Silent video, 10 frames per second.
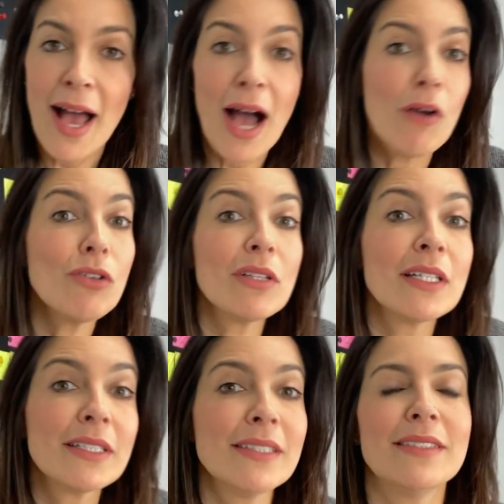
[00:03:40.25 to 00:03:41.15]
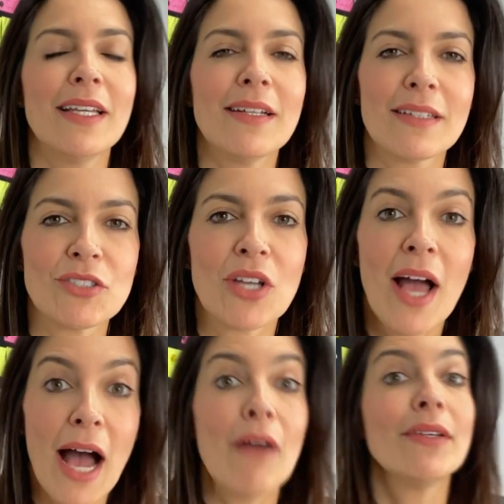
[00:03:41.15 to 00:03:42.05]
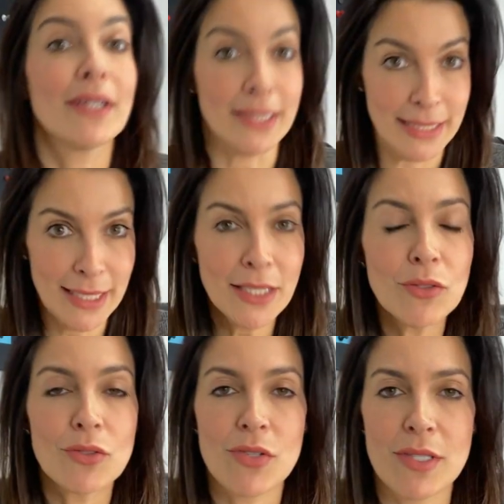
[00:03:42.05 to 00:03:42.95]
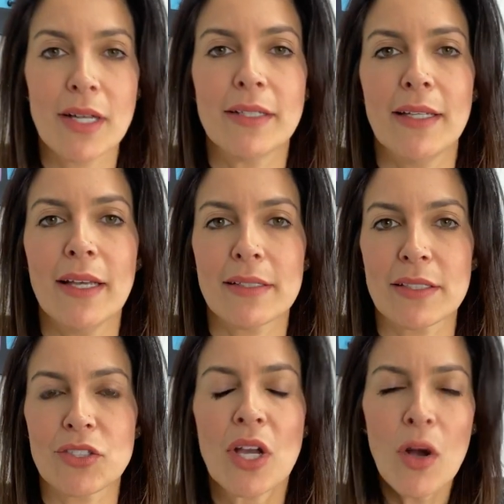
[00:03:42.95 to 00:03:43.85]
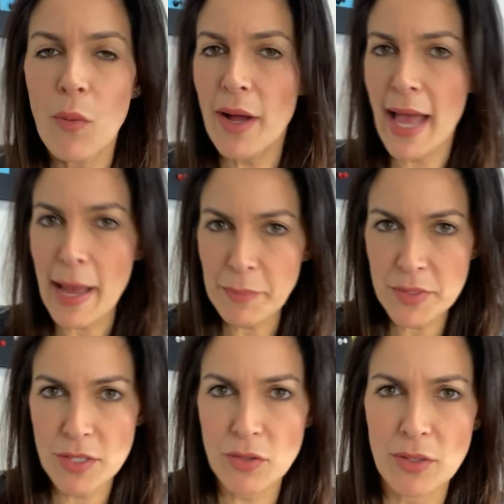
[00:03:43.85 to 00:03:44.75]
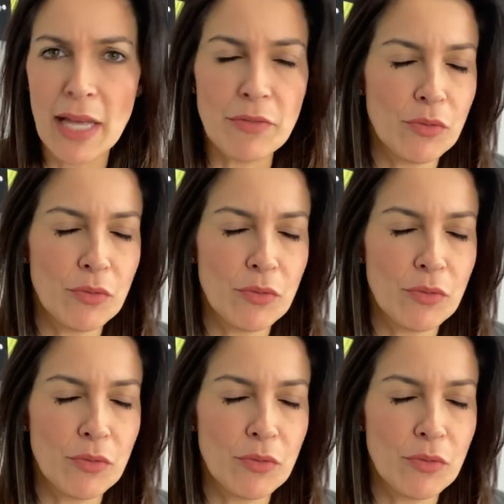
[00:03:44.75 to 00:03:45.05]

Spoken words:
How you learned English, how you continue to study English? What happens in your life?